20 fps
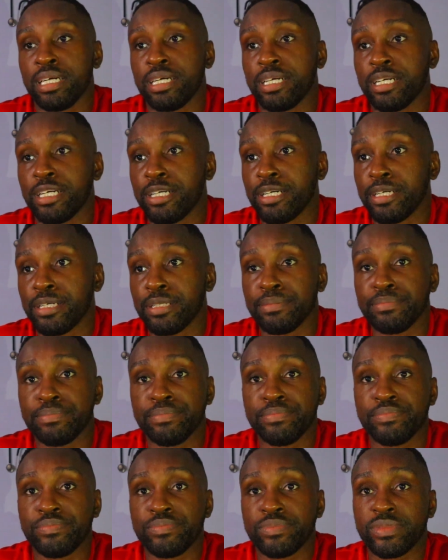
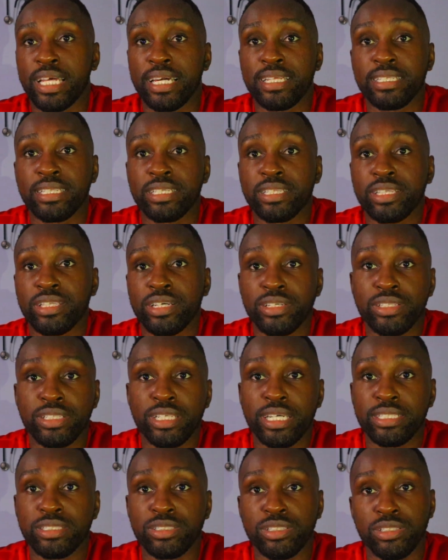Then the third
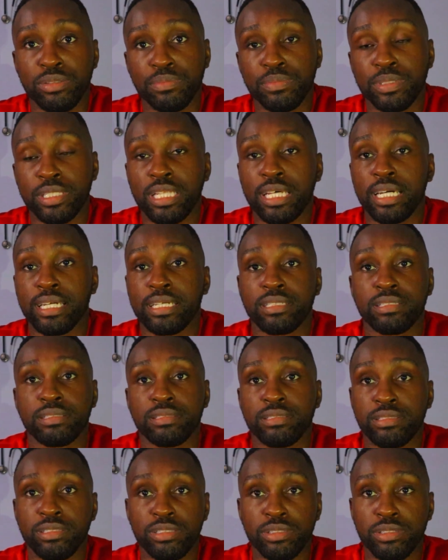day is going to be like
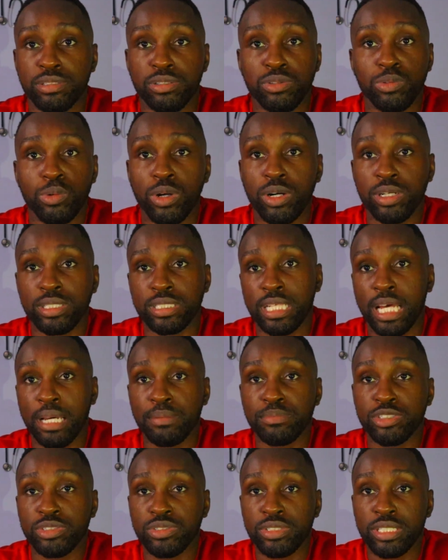your quads,
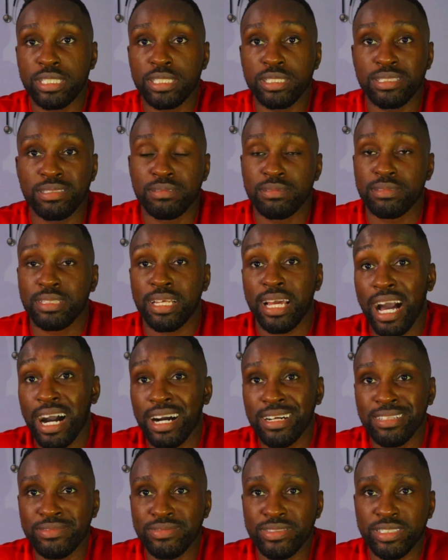hamstring,
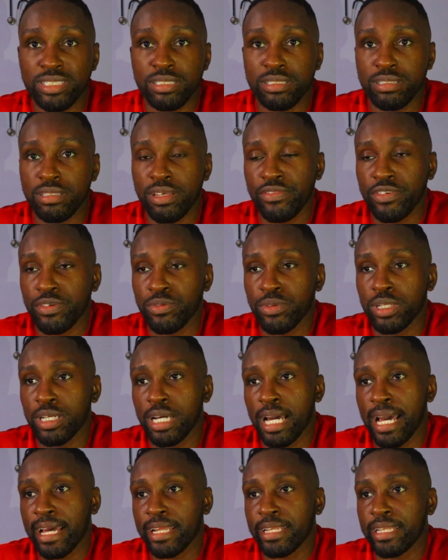calves, if you want
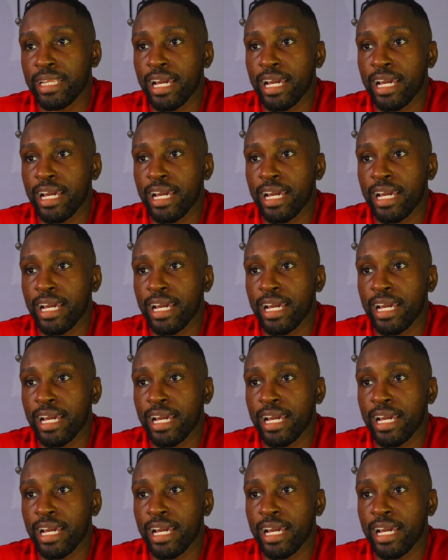to add